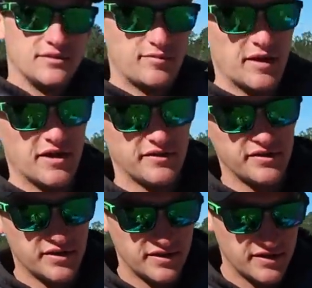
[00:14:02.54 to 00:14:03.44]
Two pounder.
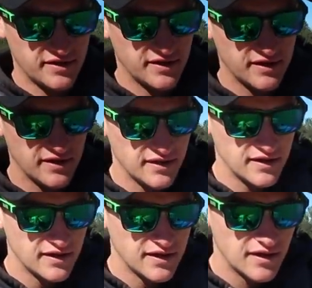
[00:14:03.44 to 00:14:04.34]

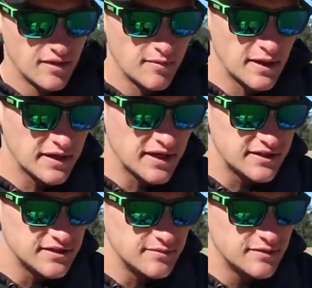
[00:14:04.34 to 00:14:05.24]
I don't mind
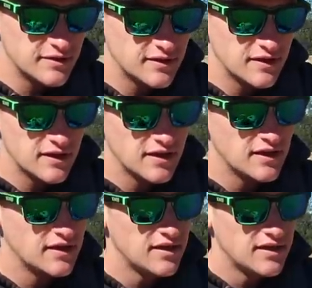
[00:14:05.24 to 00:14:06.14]
catching him.
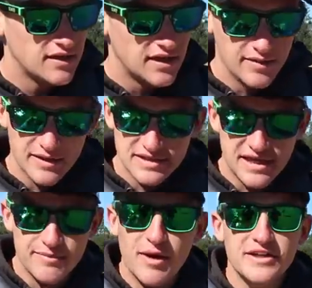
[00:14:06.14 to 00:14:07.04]
I mean, this
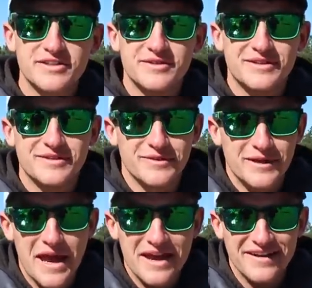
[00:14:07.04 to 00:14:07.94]
ain't much to
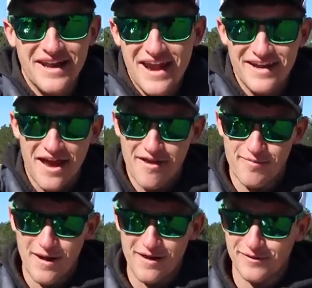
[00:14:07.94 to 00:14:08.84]
an eight, eight and a half
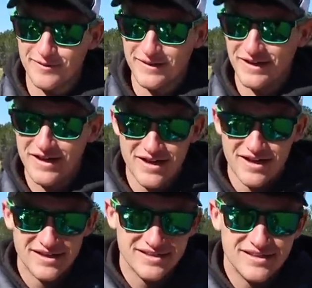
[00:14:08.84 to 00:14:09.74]
pounder, but
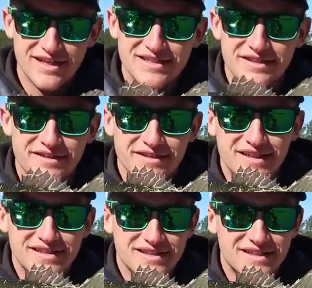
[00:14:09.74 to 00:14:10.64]
so that's a
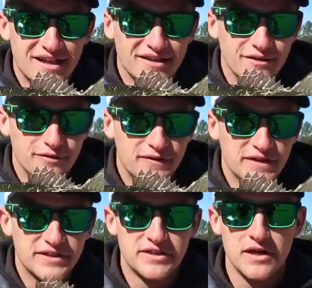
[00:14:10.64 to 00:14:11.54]
that's a solid little
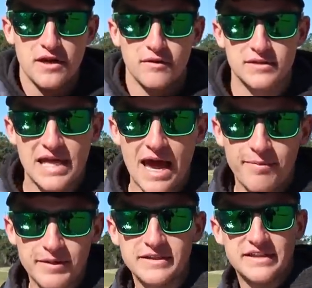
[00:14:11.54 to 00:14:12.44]
fish what's
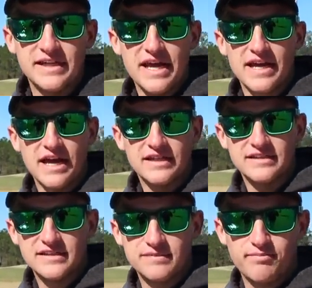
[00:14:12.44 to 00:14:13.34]
happening today
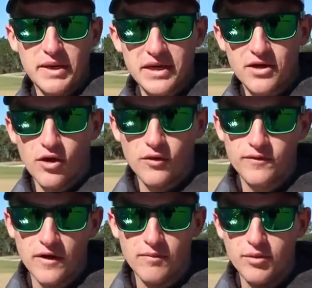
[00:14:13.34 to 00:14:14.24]
guys is big cold
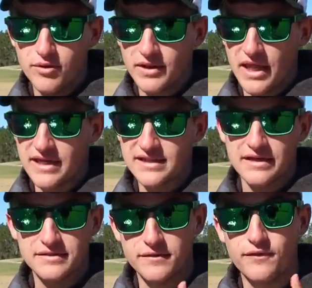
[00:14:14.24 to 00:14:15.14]
front blew in last
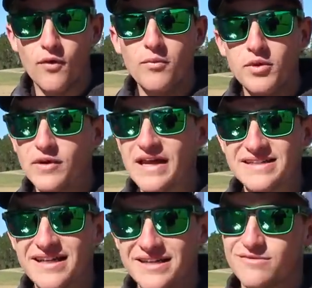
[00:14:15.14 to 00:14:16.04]
night it was a full moon
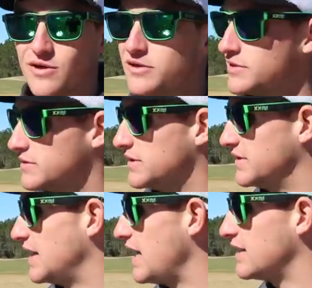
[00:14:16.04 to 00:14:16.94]
last night as well so
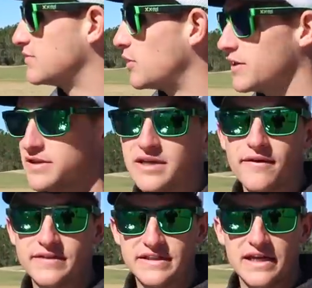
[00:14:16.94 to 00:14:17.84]
today is one of the
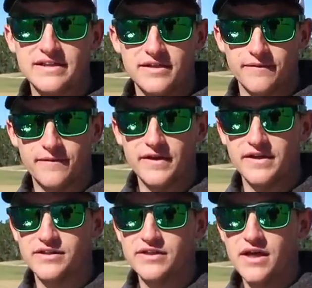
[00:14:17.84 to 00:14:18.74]
toughest days you could
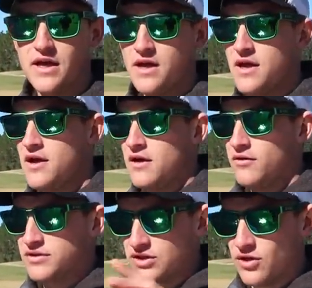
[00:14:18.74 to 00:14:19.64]
fish
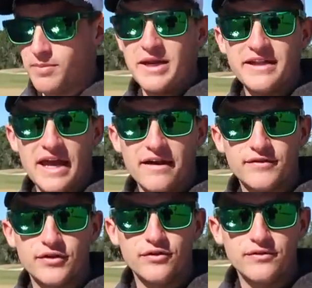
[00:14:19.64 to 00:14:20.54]
well it's a little bit in the
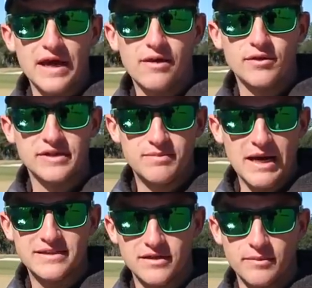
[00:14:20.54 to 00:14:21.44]
afternoon now where this
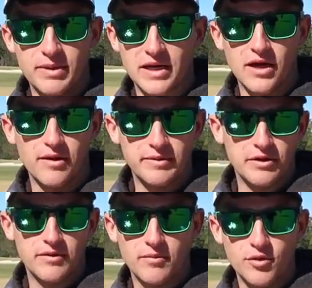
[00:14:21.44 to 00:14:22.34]
bite's going to pick up you
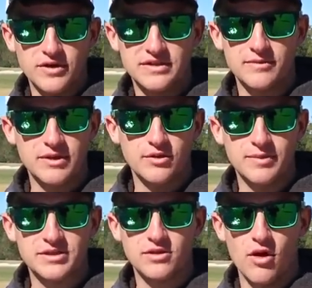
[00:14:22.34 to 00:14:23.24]
know in the morning it's going to be a little
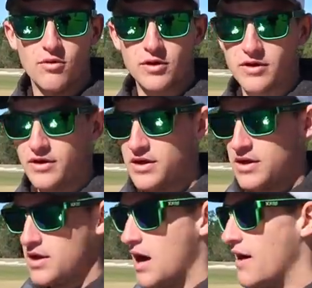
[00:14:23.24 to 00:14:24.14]
bit slower
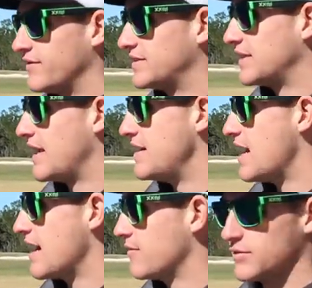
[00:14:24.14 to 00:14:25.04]
obviously at
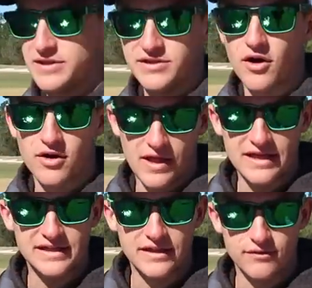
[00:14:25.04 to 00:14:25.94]
night when it's dark
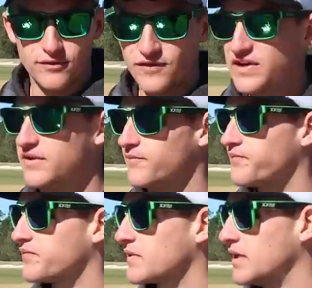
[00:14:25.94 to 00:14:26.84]
last night they were feeding
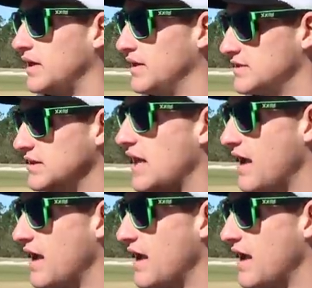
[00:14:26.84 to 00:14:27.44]
and it's in the